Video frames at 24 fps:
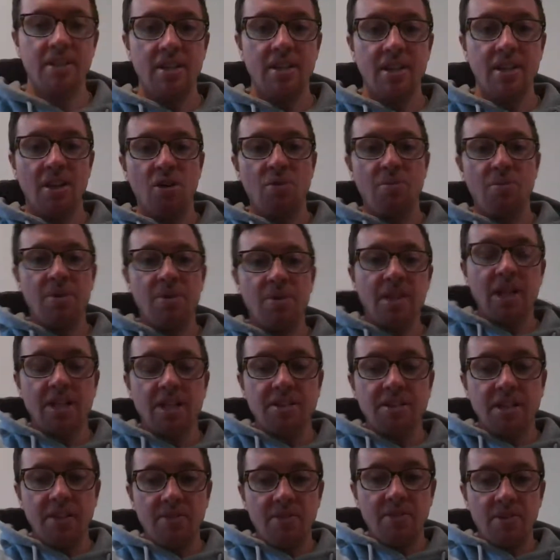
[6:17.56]
I hope you
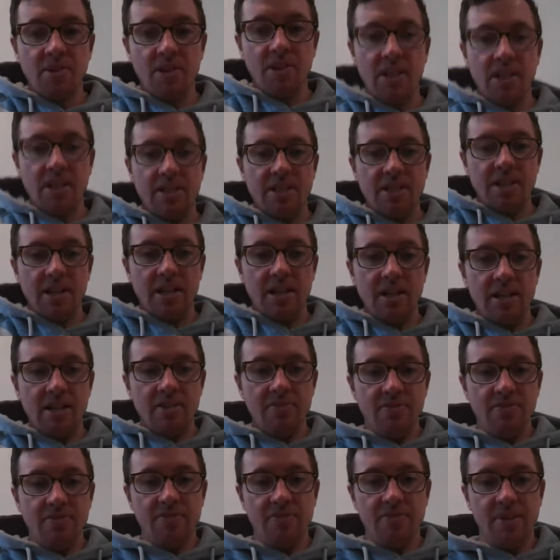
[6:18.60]
guys have a great day,
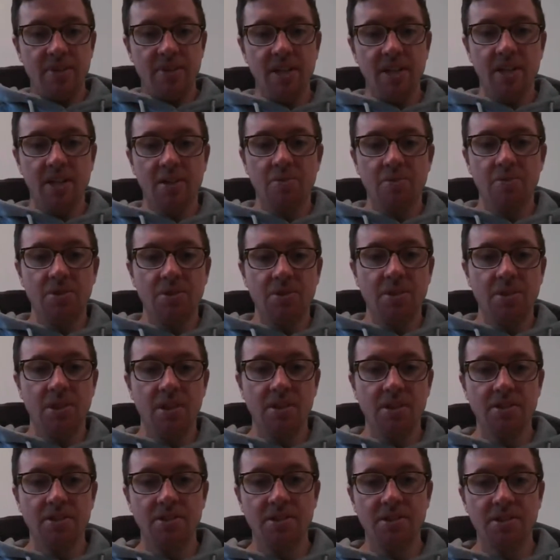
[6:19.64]
and we'll
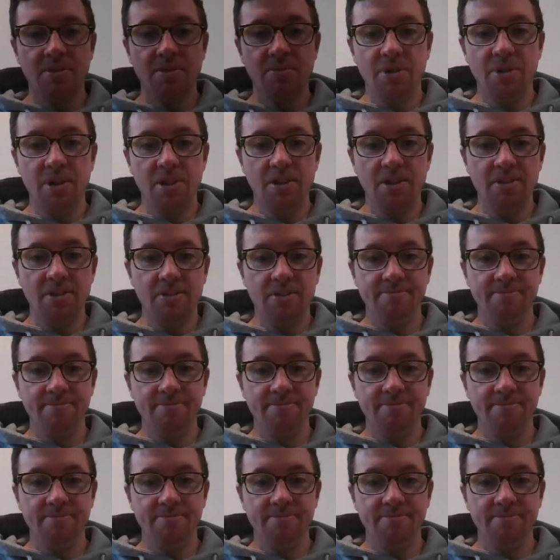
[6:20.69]
talk to you tomorrow.